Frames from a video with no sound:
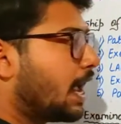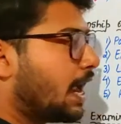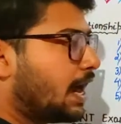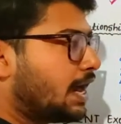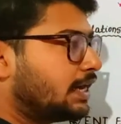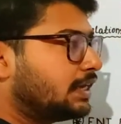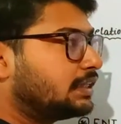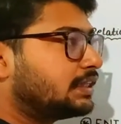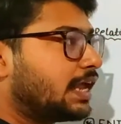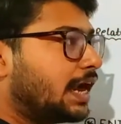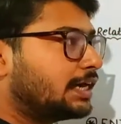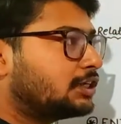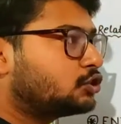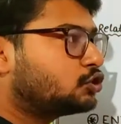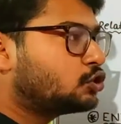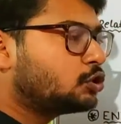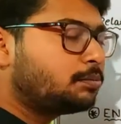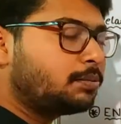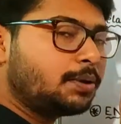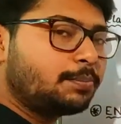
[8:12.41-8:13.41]
and that
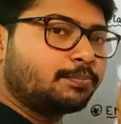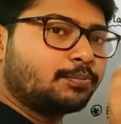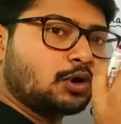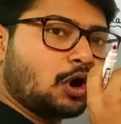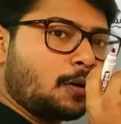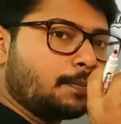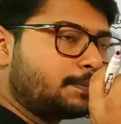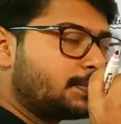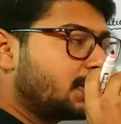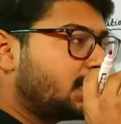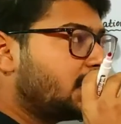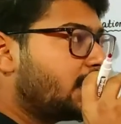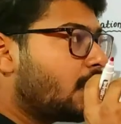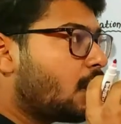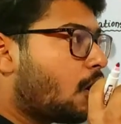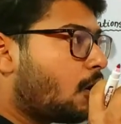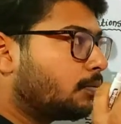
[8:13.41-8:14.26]
should be properly